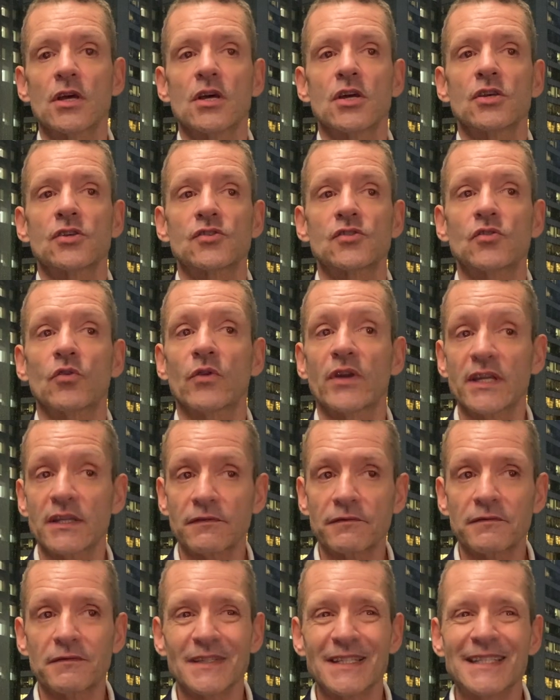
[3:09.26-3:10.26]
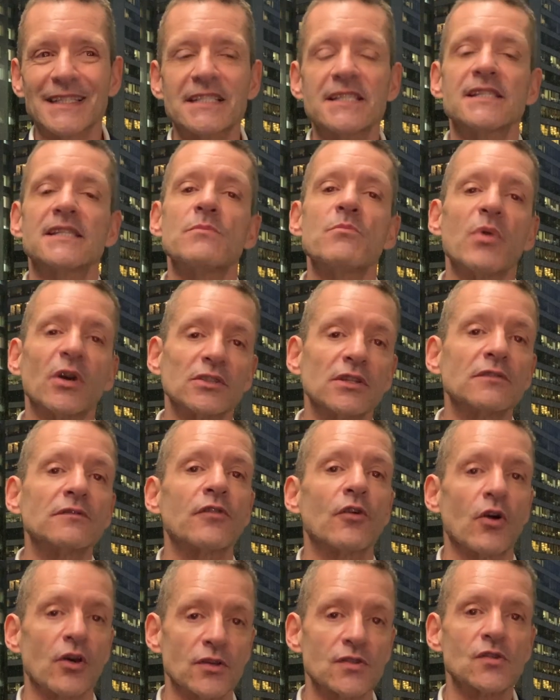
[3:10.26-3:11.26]
So it is important
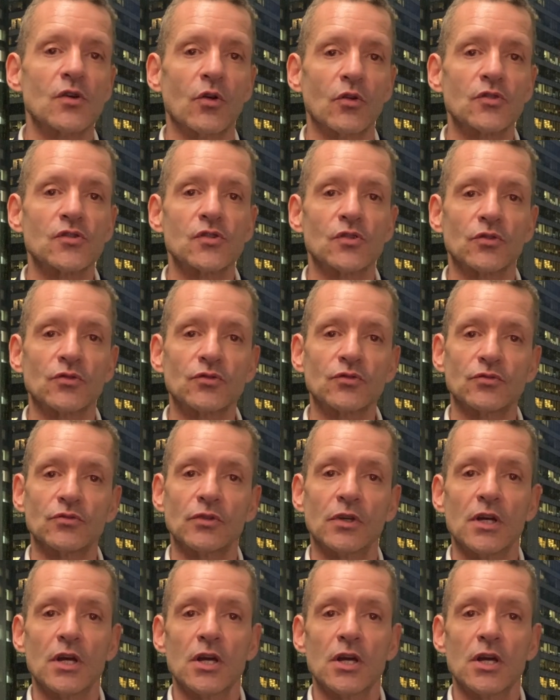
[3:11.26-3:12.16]
for us also to